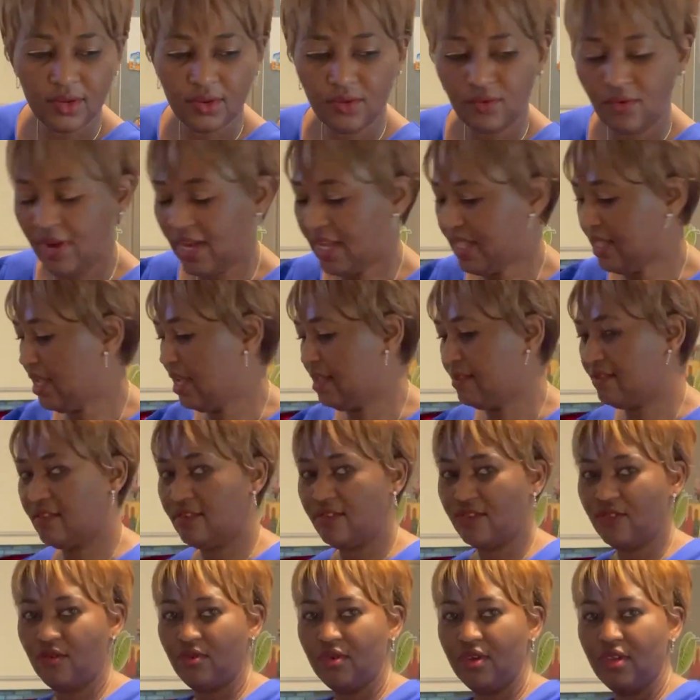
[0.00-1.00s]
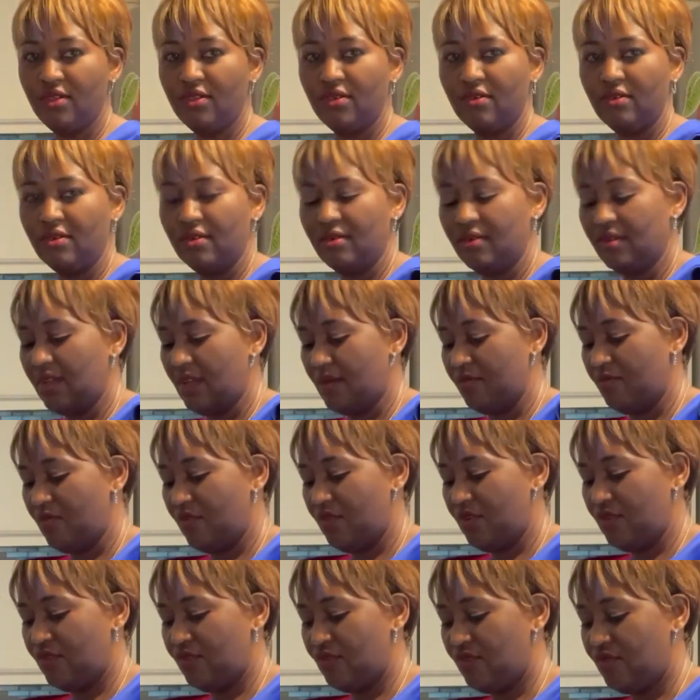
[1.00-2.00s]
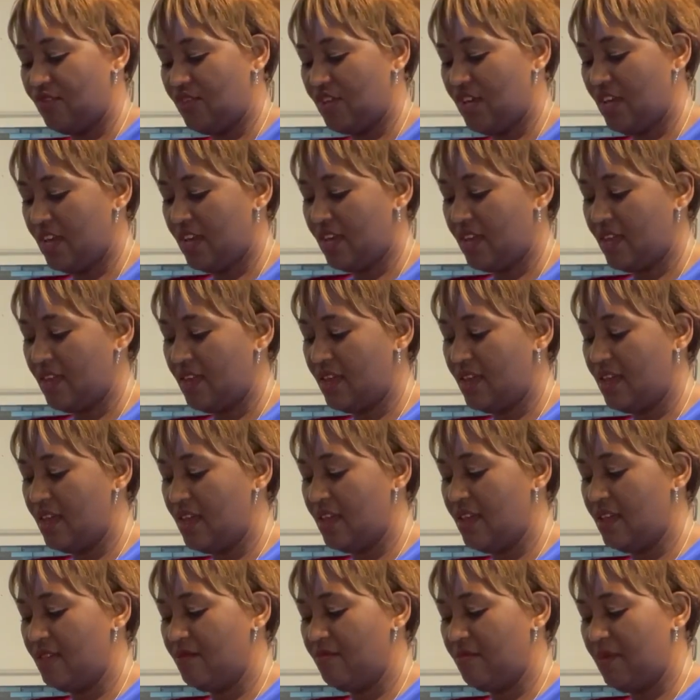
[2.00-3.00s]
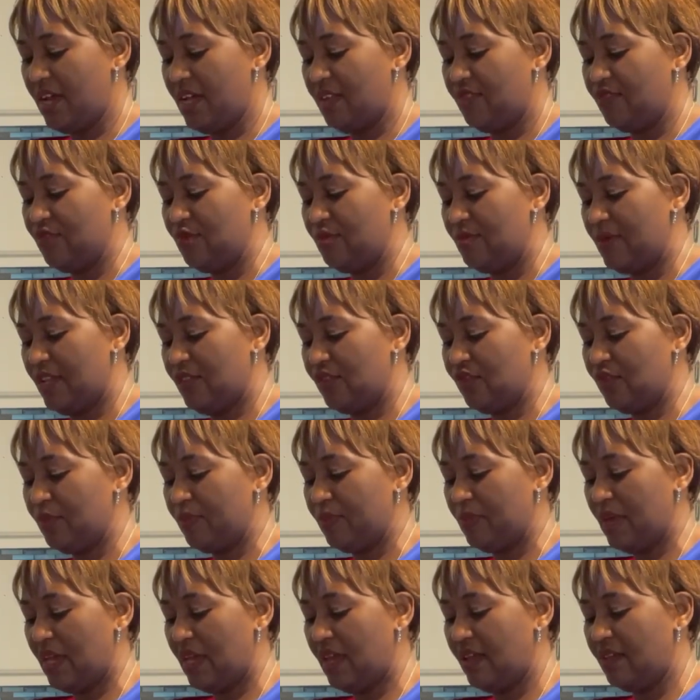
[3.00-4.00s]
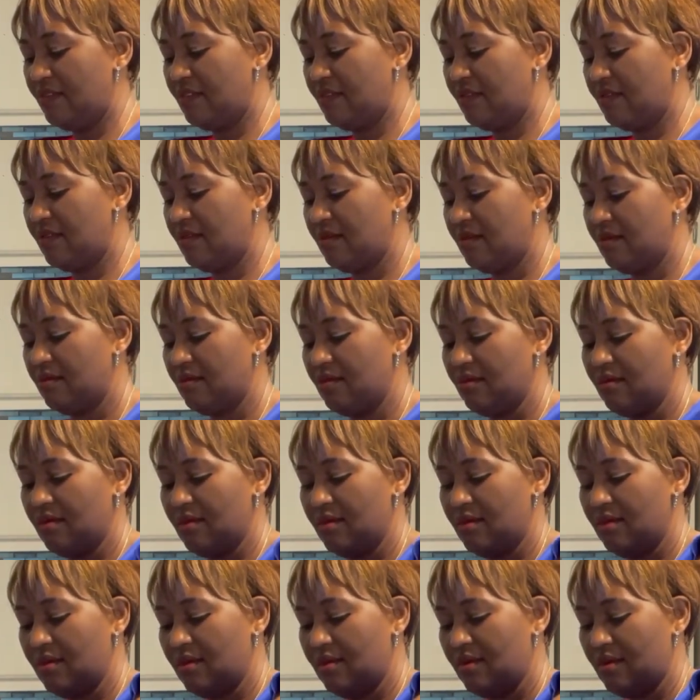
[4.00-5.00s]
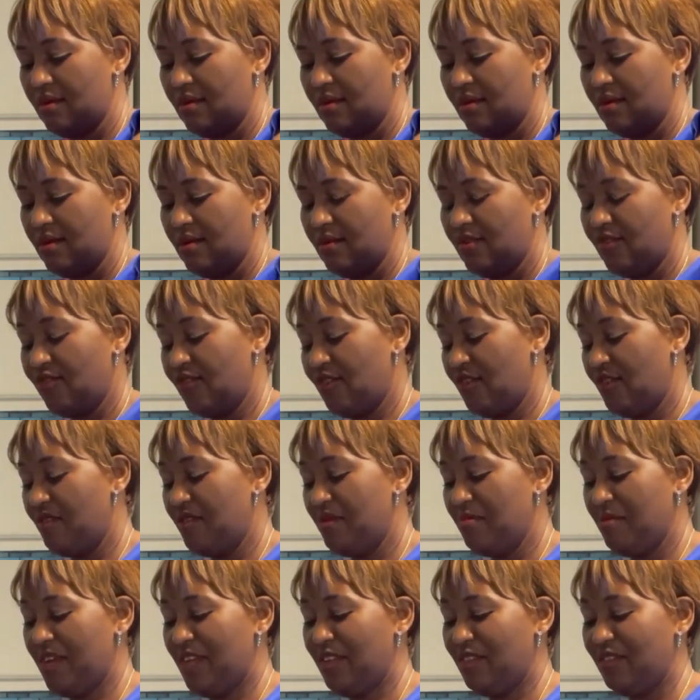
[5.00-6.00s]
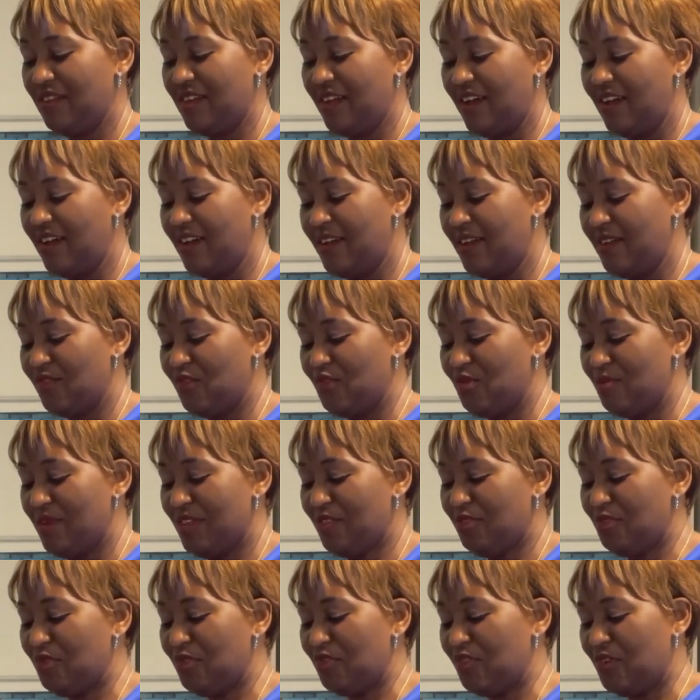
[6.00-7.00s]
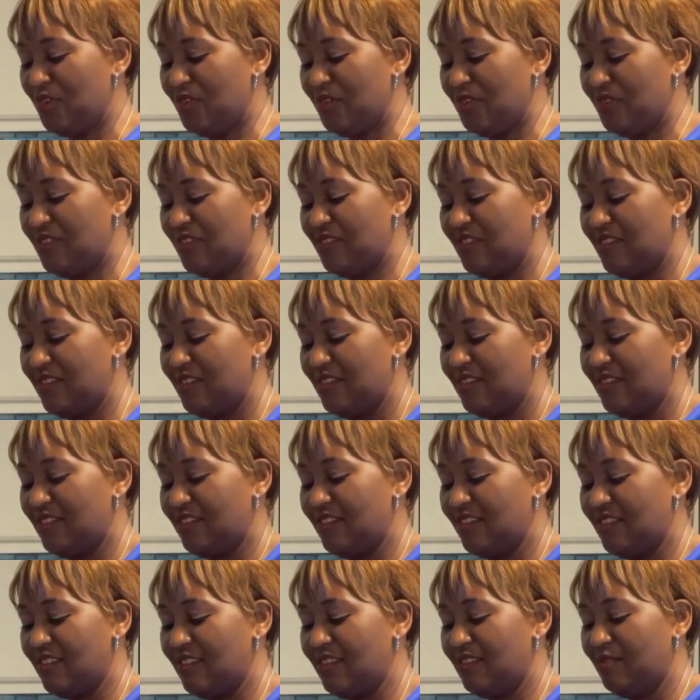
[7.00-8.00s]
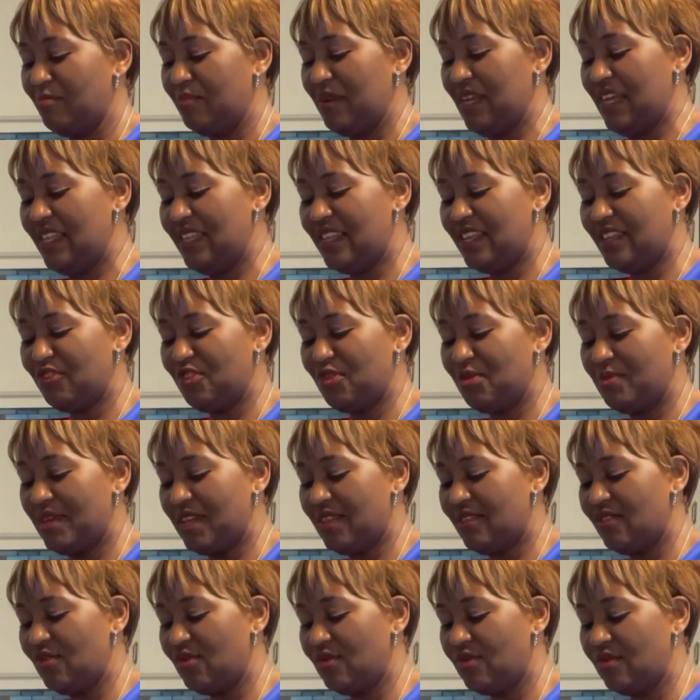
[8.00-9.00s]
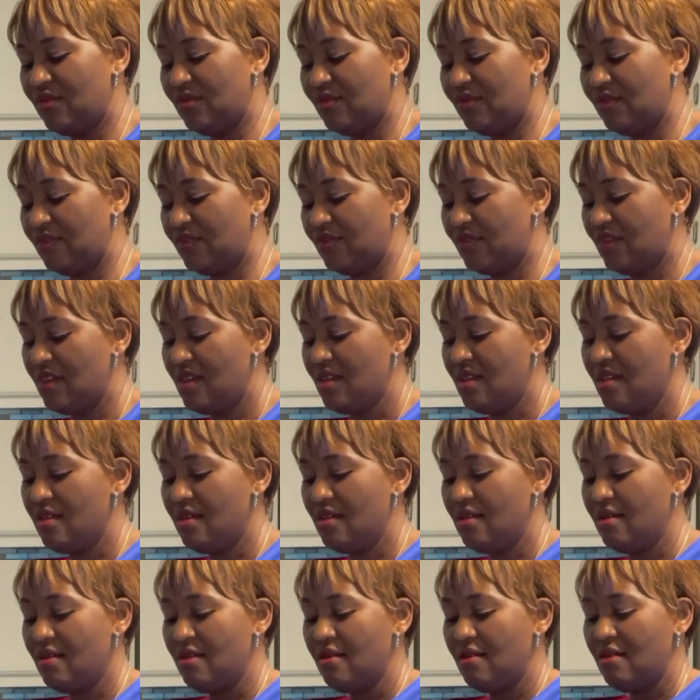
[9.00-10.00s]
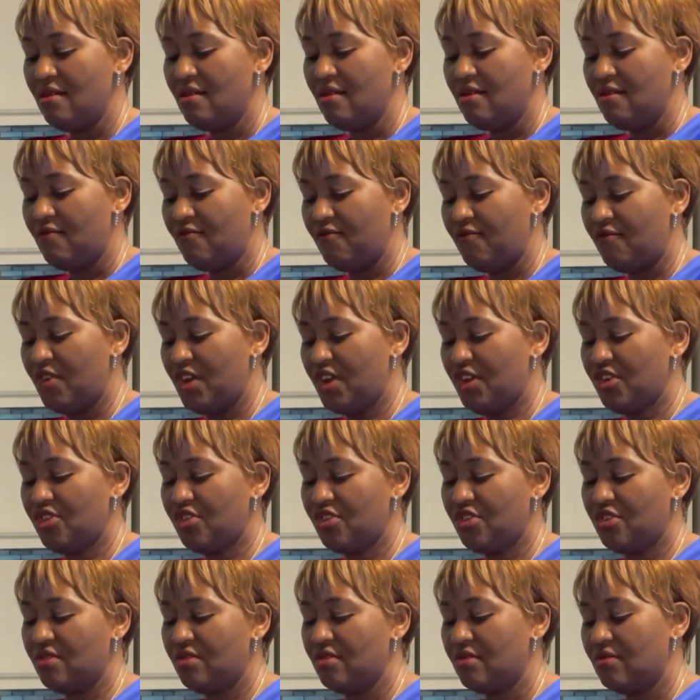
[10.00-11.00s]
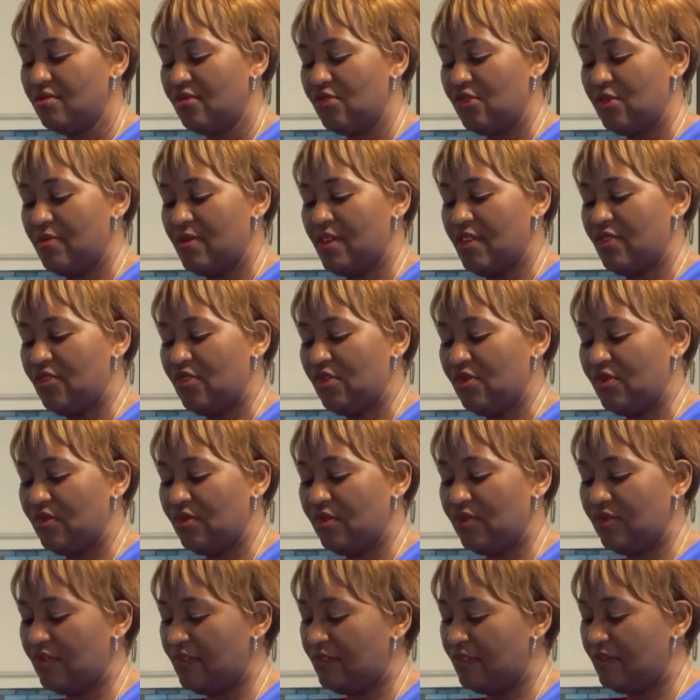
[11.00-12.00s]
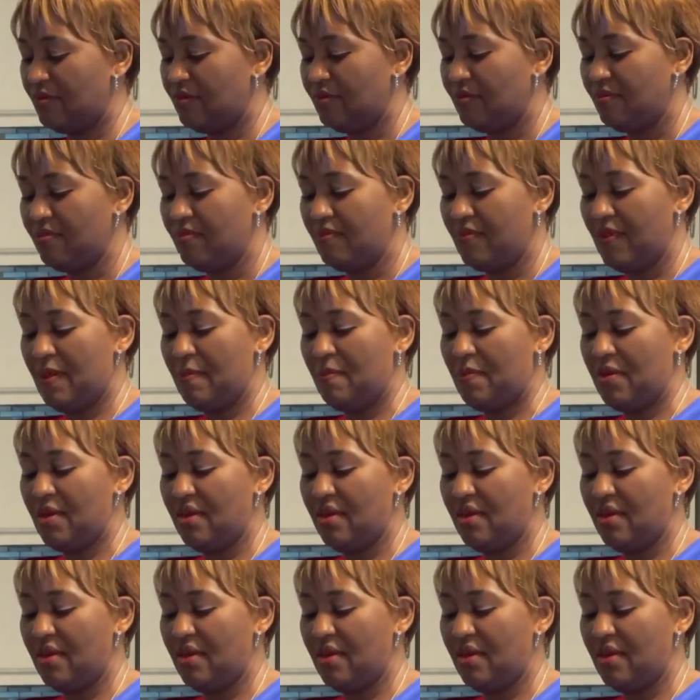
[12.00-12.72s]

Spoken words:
While that is going on, I'm going to check again my tomato paste. Sorry, my tomato sauce. This is blended tomatoes, fresh tomatoes, pepper,